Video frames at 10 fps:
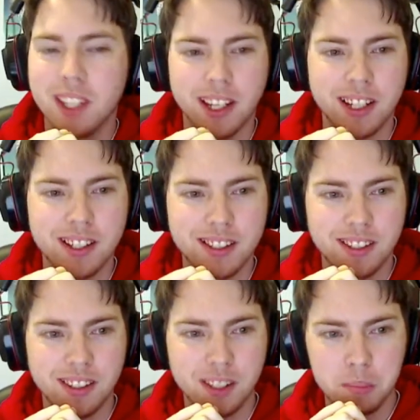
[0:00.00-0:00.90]
I guess
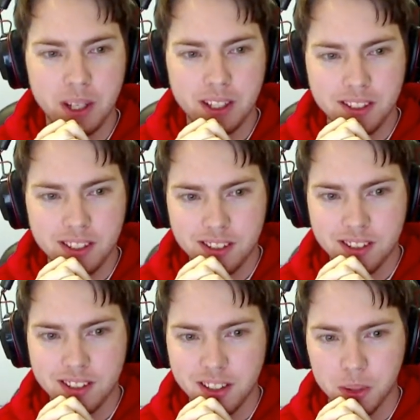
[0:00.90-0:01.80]
the impact
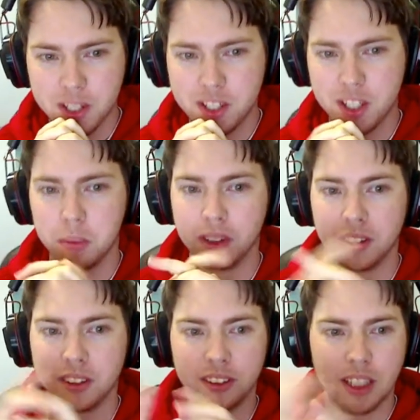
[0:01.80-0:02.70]
is kind of questionable.
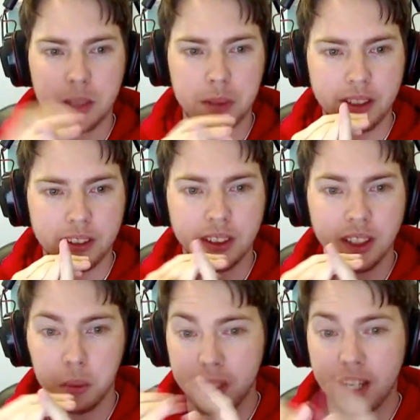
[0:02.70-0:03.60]
I mean,
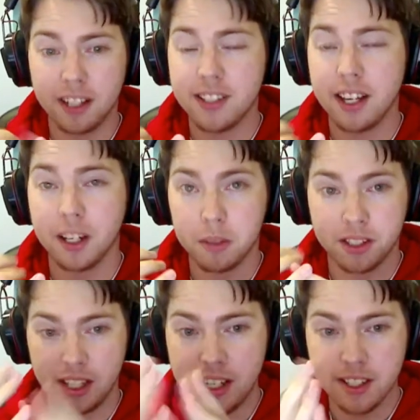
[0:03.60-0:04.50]
without a doubt, it
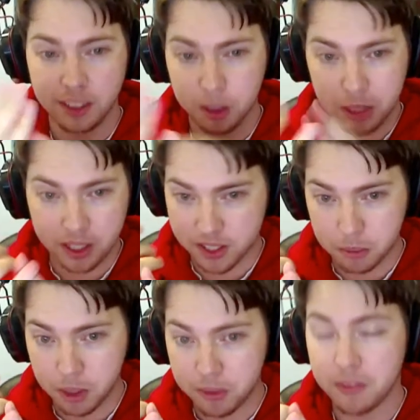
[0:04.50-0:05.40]
was easily the biggest
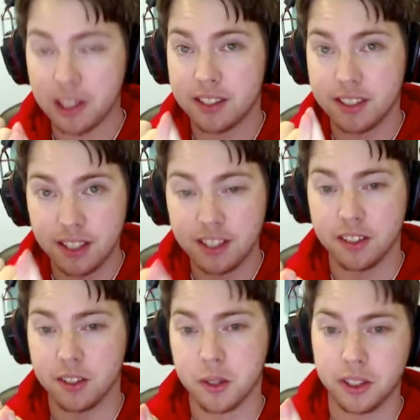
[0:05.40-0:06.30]
thing we've ever seen
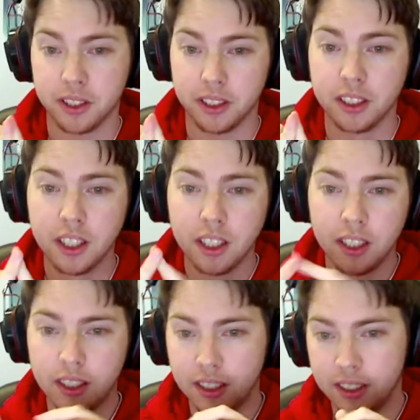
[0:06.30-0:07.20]
in Australia.
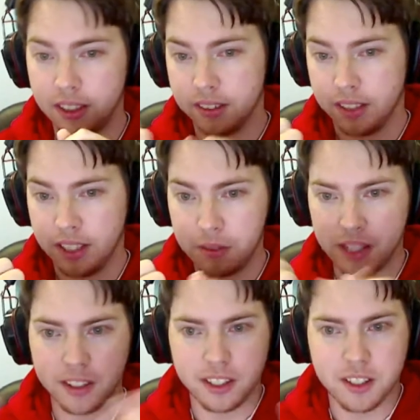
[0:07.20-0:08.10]
And even
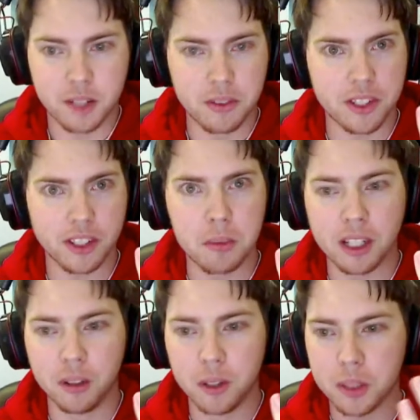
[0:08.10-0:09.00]
now I get shivers thinking about
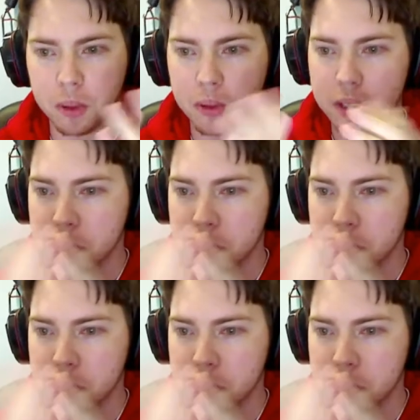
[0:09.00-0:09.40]
how awesome it was.